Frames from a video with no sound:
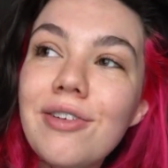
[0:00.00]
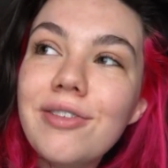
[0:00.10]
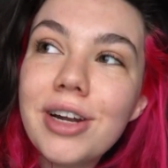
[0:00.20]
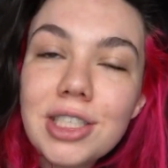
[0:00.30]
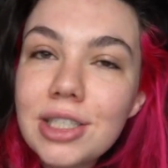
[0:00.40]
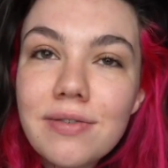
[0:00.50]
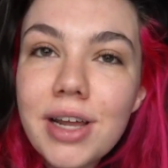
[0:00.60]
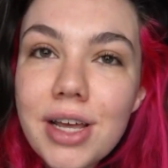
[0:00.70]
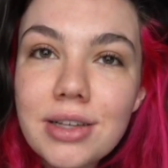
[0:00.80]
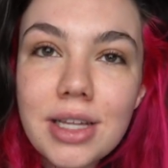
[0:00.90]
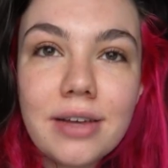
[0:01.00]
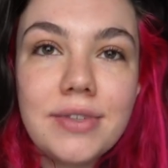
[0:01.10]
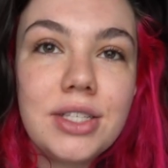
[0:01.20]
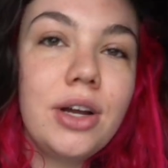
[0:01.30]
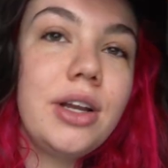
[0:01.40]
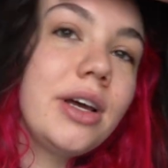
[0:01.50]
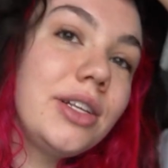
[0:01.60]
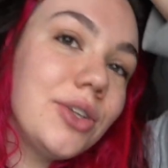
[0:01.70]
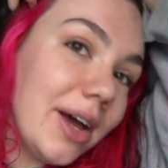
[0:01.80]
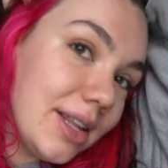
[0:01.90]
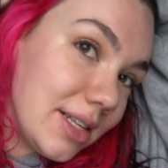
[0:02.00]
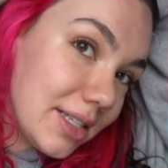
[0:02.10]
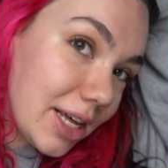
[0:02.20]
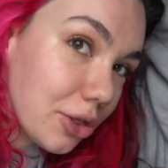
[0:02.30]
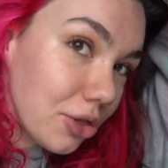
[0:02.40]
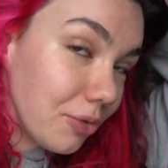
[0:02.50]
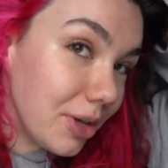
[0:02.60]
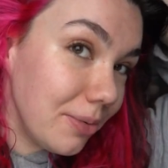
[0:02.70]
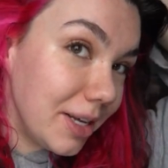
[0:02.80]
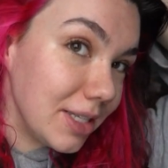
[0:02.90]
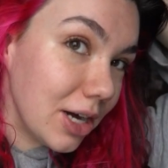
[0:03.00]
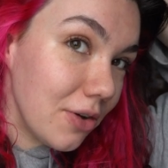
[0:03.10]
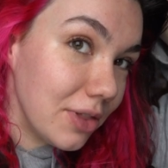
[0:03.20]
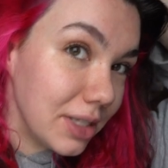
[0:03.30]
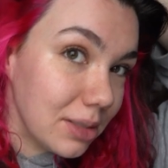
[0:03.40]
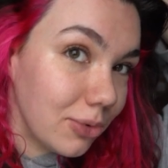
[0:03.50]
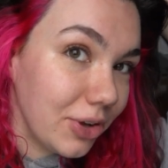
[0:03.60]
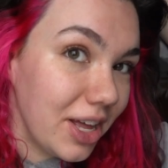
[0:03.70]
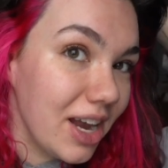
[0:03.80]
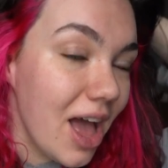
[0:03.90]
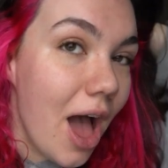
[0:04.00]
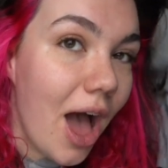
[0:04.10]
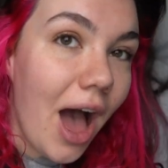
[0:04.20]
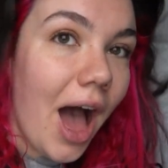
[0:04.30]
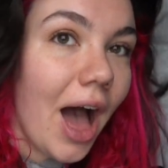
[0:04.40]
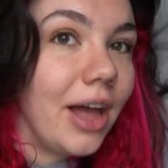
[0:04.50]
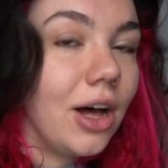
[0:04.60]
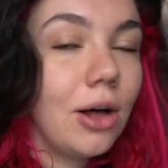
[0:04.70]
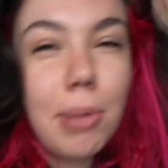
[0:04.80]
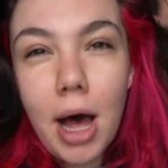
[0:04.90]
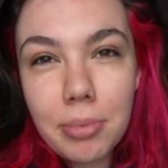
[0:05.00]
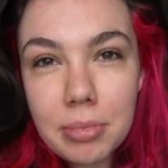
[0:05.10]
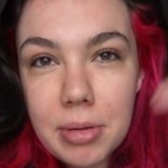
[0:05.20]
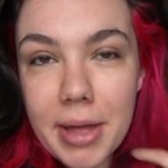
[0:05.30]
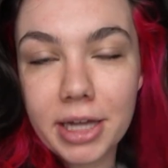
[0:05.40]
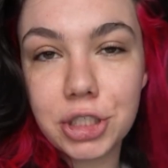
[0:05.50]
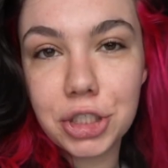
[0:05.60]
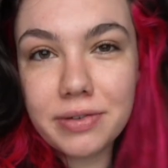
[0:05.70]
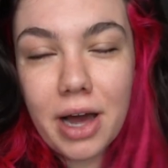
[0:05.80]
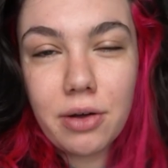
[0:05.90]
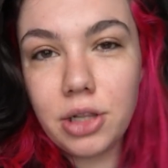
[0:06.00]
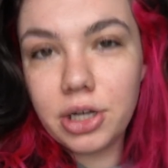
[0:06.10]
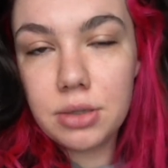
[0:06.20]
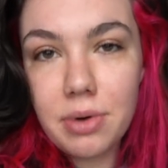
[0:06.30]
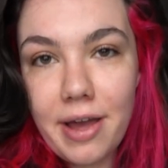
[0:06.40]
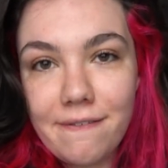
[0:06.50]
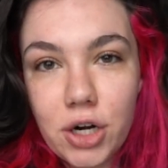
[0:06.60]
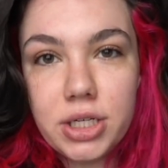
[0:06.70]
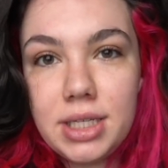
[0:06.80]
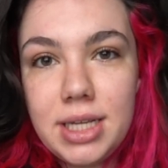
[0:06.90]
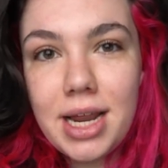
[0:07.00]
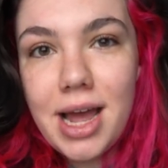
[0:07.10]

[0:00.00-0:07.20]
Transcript: finish the videos that I've started. So I did this like three weeks ago at this point. I, will pop up a picture of how it looked when I first did